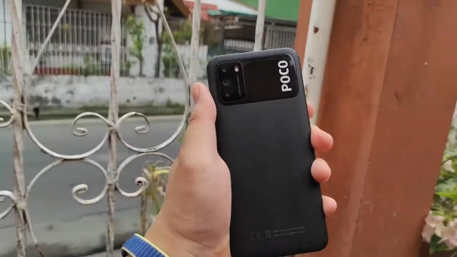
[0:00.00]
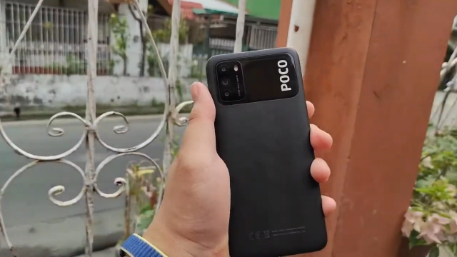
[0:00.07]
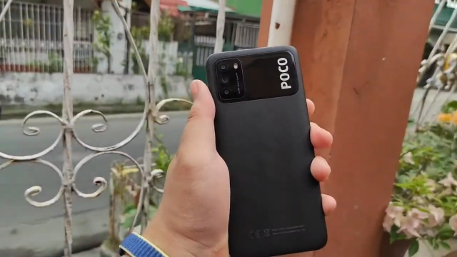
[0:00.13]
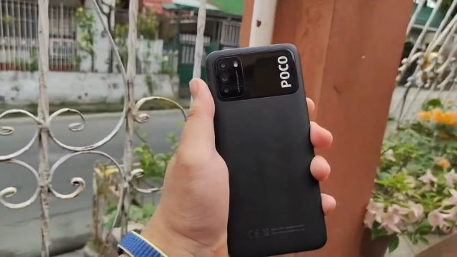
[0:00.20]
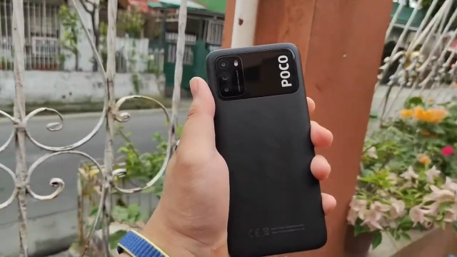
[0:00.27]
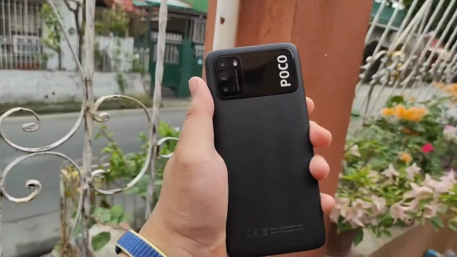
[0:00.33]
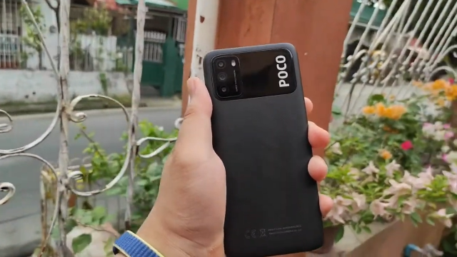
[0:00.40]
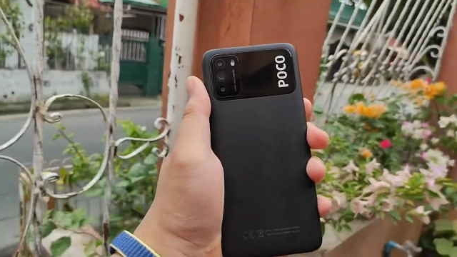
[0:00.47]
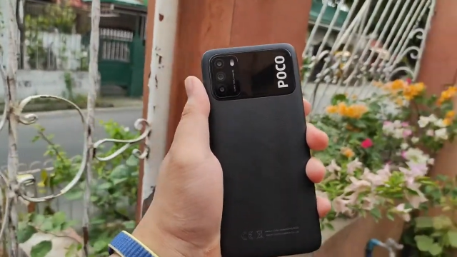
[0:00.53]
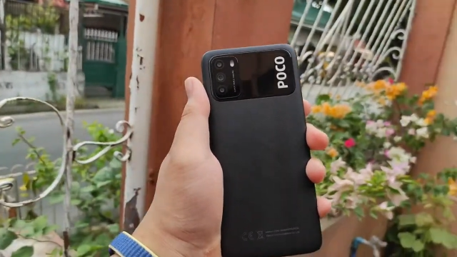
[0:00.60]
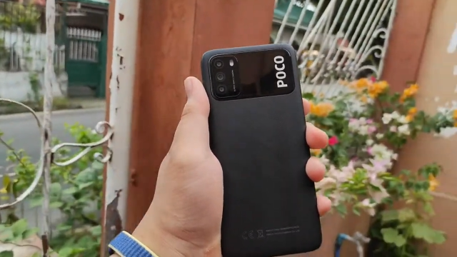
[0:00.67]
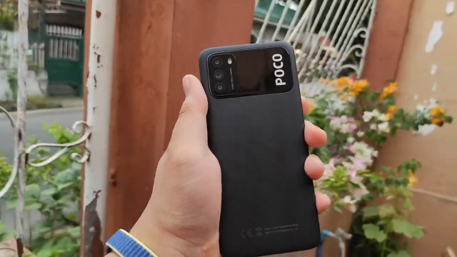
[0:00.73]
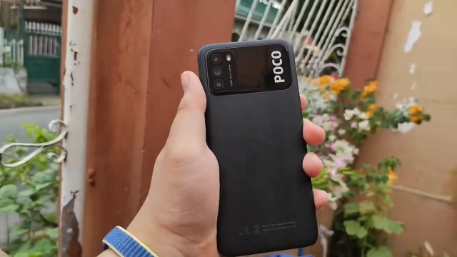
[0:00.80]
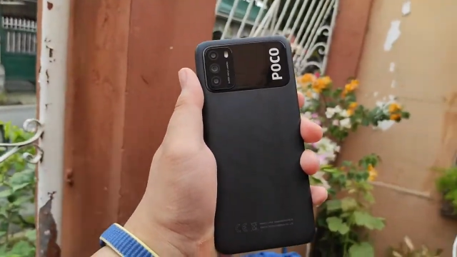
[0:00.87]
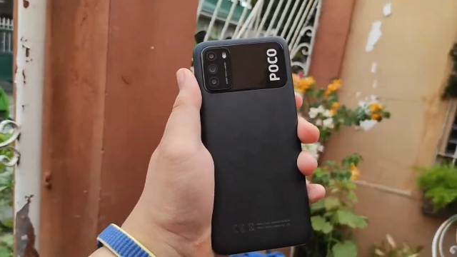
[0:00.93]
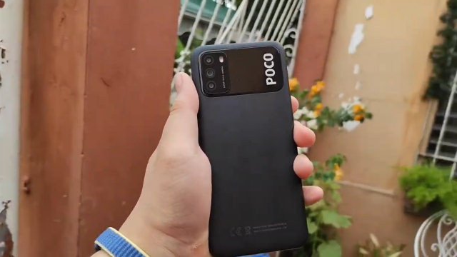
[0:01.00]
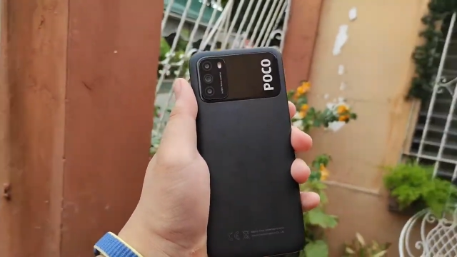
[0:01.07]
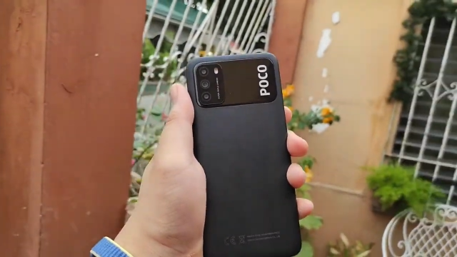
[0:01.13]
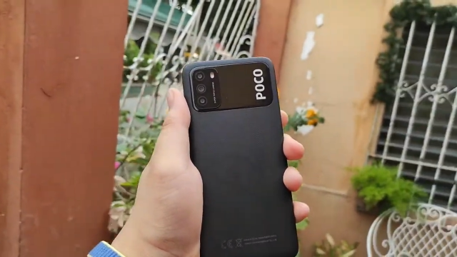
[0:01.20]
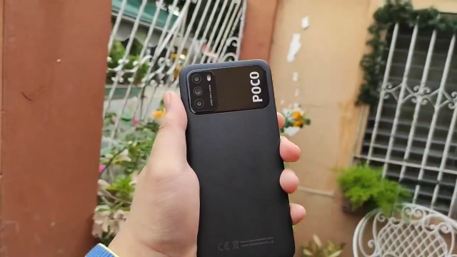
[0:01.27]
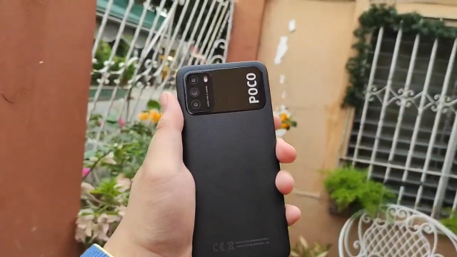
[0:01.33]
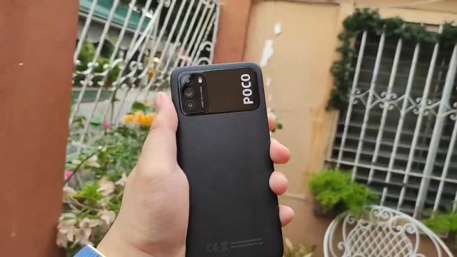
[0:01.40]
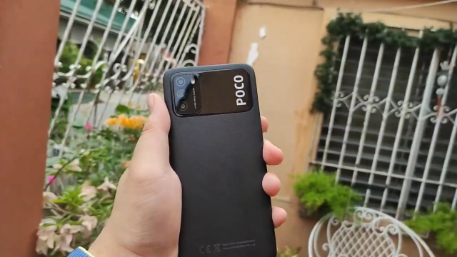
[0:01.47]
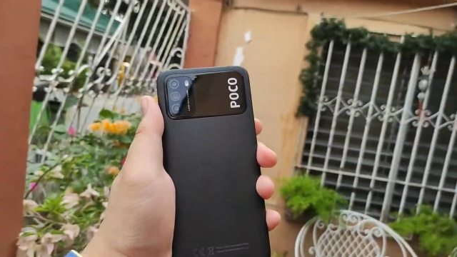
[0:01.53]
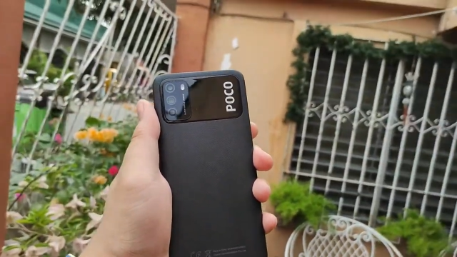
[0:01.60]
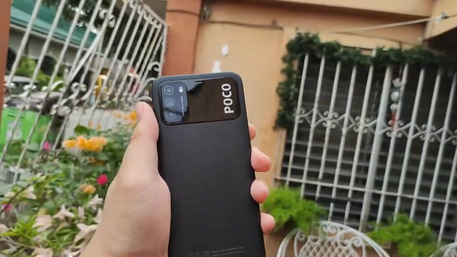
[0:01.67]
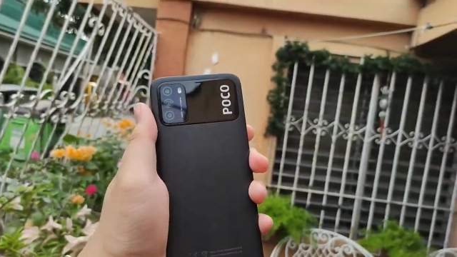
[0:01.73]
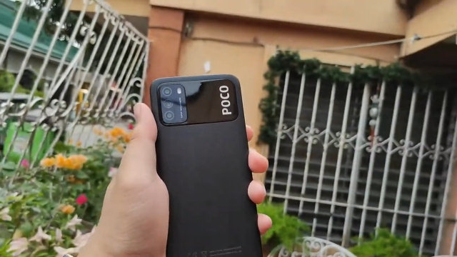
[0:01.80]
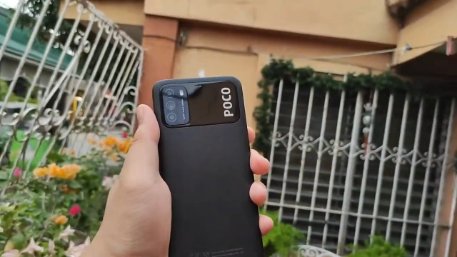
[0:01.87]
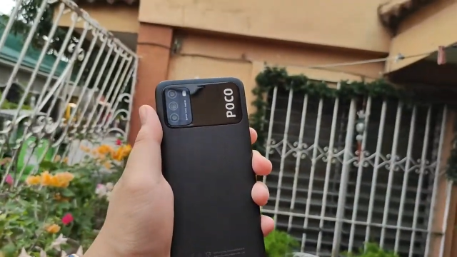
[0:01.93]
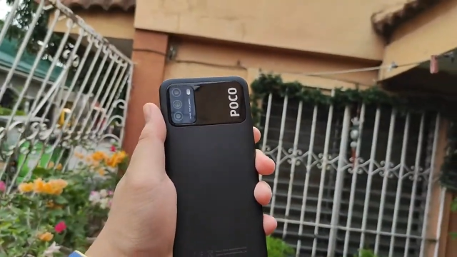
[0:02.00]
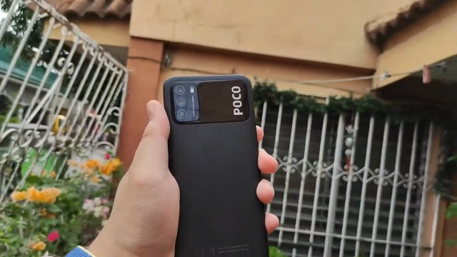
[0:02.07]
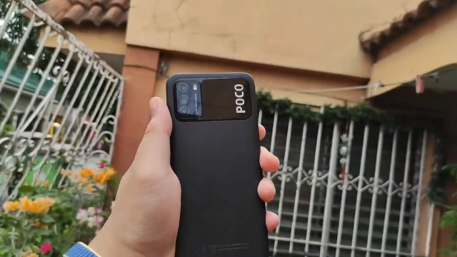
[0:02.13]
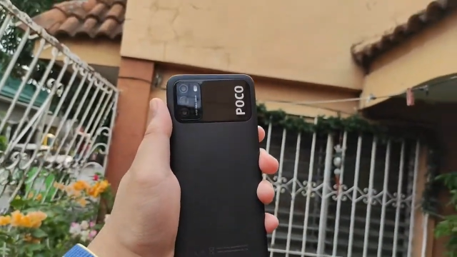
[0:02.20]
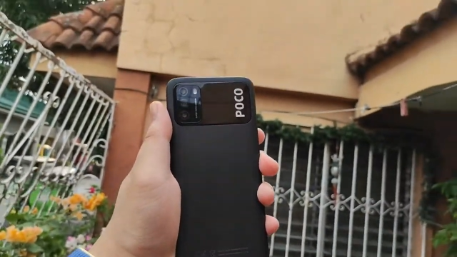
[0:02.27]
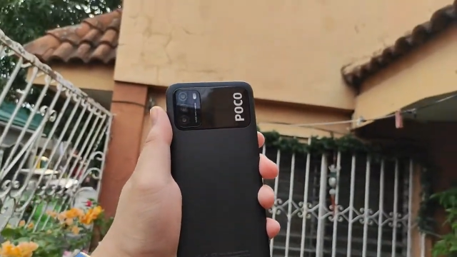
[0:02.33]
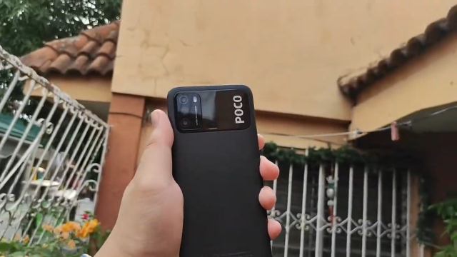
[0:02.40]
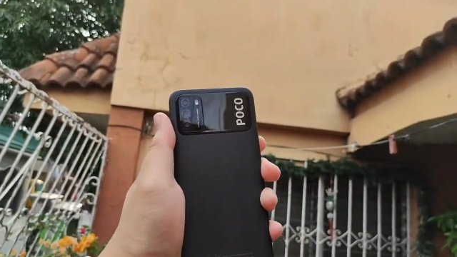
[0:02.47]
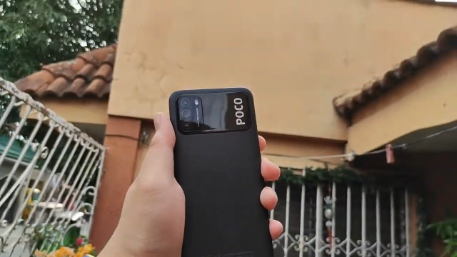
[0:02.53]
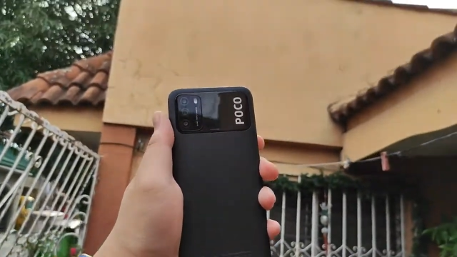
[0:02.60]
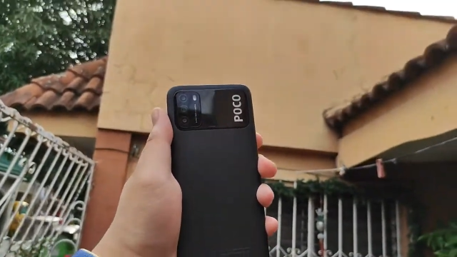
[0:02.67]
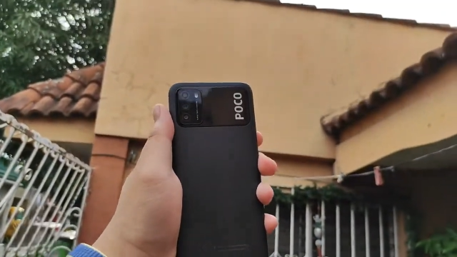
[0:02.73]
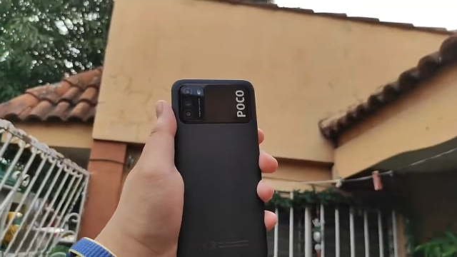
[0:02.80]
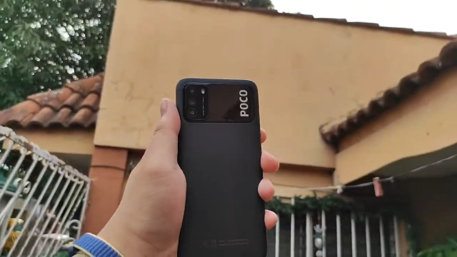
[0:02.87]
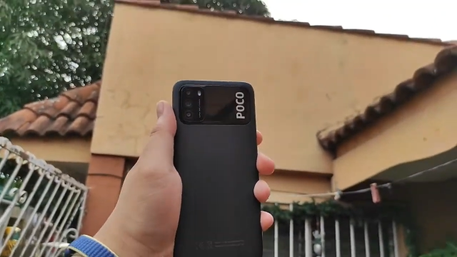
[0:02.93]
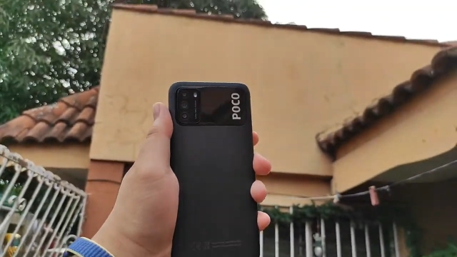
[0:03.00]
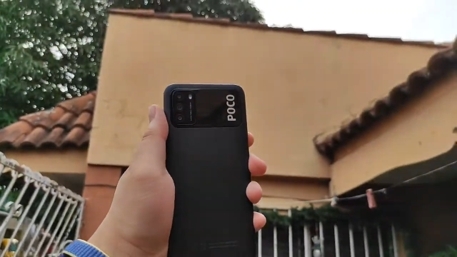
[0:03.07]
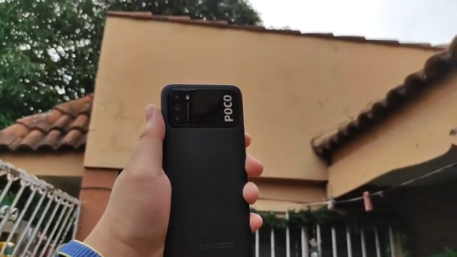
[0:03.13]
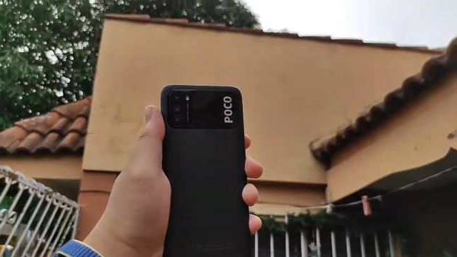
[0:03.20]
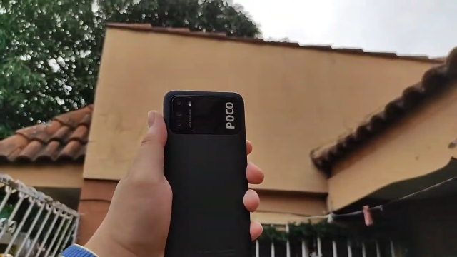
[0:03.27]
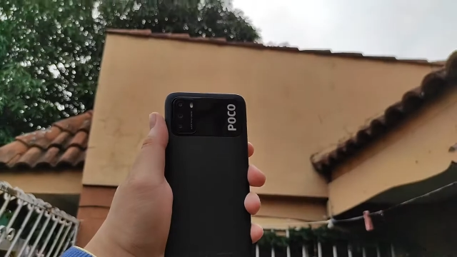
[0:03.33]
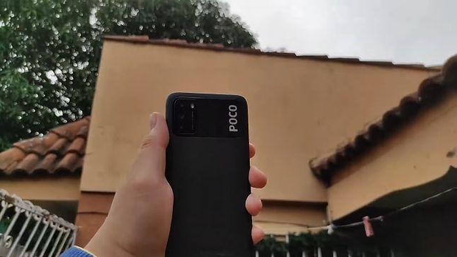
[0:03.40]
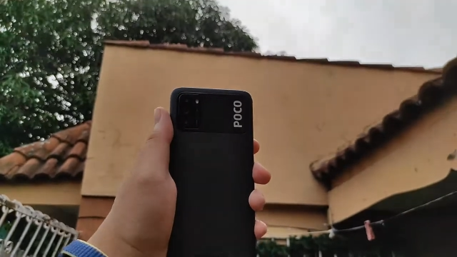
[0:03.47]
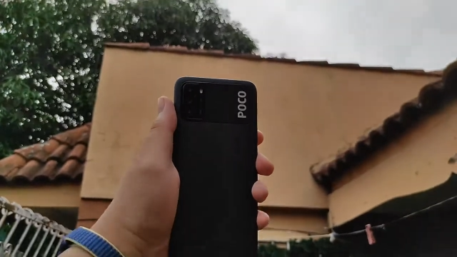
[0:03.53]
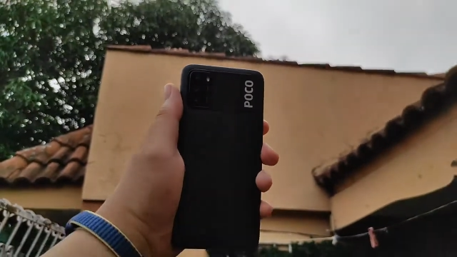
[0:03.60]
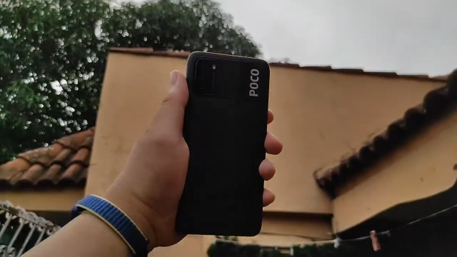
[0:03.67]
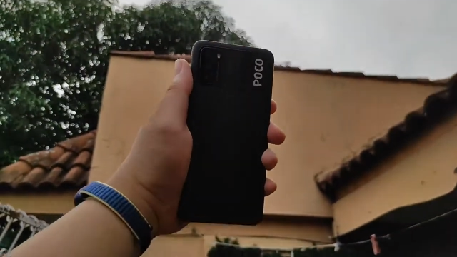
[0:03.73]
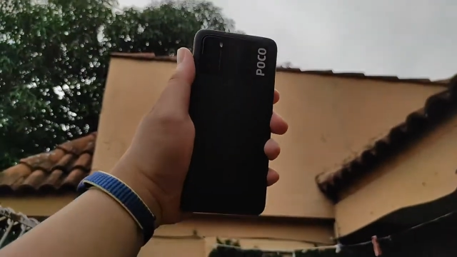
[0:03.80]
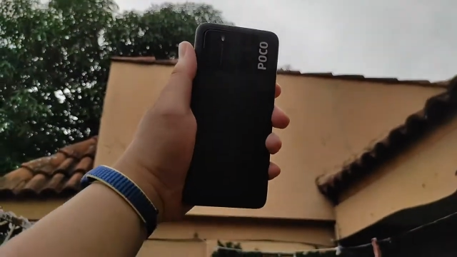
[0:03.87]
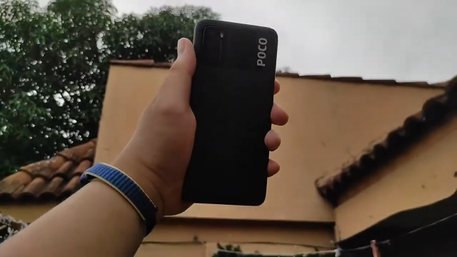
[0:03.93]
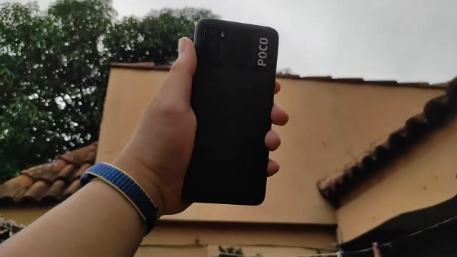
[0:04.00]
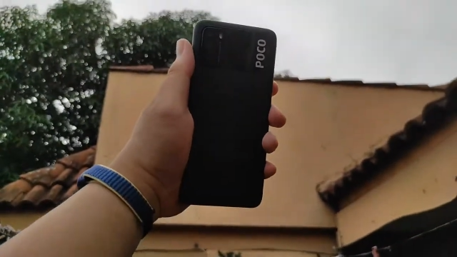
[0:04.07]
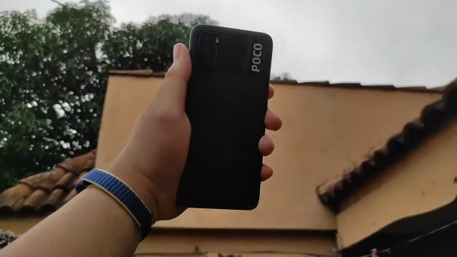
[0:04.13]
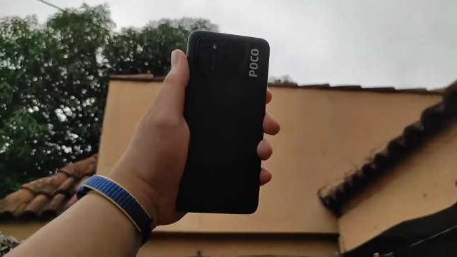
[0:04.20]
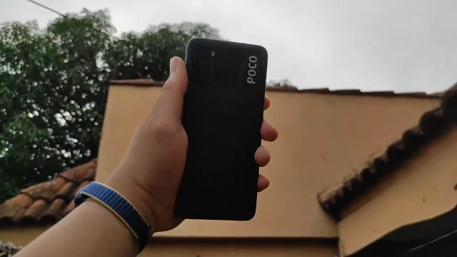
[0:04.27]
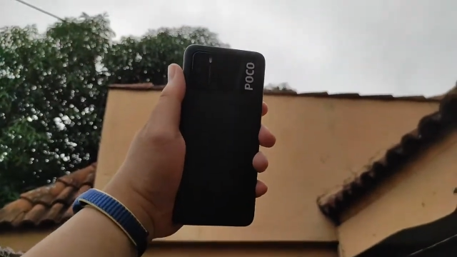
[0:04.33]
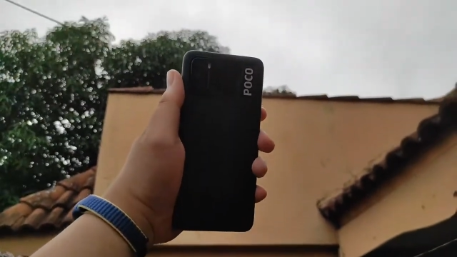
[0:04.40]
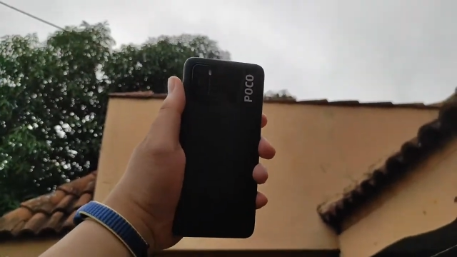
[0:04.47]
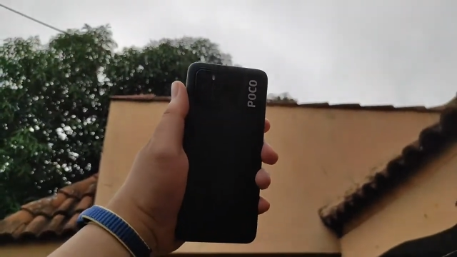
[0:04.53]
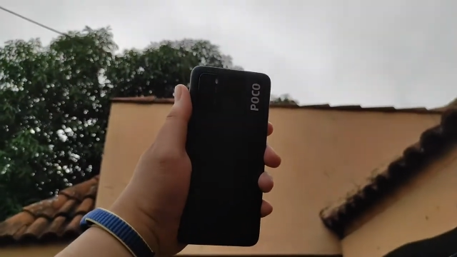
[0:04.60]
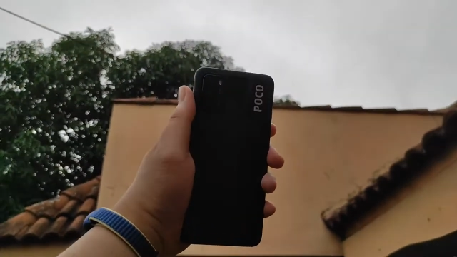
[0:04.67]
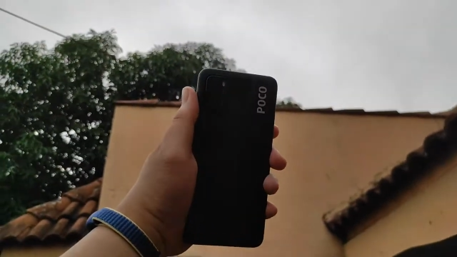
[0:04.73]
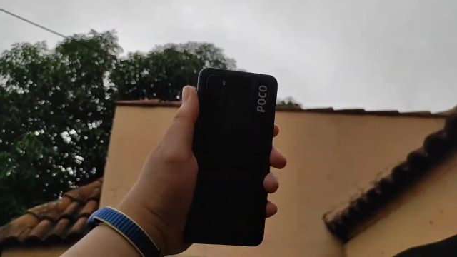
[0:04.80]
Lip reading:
(no speaker visible)